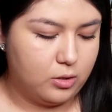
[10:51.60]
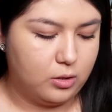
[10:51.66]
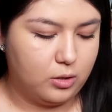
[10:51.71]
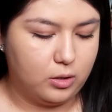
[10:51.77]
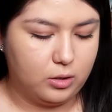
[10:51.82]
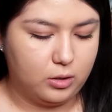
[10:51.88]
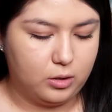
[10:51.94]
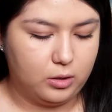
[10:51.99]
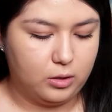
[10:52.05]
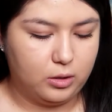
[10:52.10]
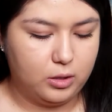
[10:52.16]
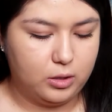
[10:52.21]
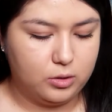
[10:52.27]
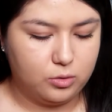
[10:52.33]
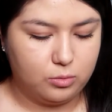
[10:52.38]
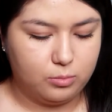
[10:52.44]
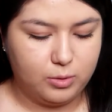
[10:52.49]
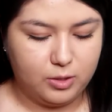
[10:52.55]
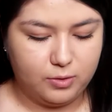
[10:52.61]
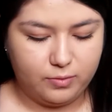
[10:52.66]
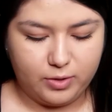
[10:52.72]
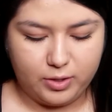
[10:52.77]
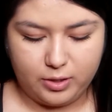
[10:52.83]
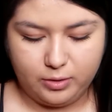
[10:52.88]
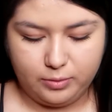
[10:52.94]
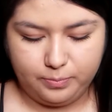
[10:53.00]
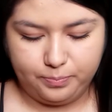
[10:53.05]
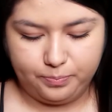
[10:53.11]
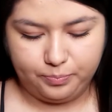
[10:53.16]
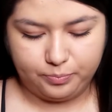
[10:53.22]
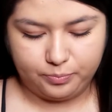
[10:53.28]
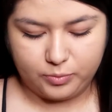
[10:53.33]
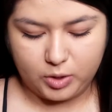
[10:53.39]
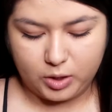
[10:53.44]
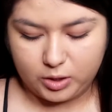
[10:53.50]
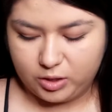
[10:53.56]
a little bit of that.
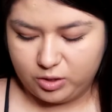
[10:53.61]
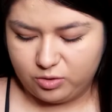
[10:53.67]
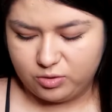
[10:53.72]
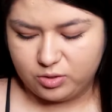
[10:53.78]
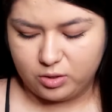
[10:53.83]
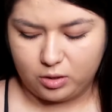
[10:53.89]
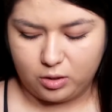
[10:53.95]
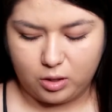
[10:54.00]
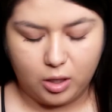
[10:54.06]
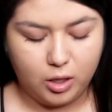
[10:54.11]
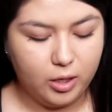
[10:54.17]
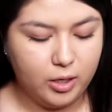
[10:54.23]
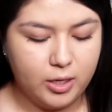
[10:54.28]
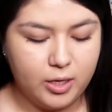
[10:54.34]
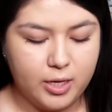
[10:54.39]
I'm not gonna use a lot.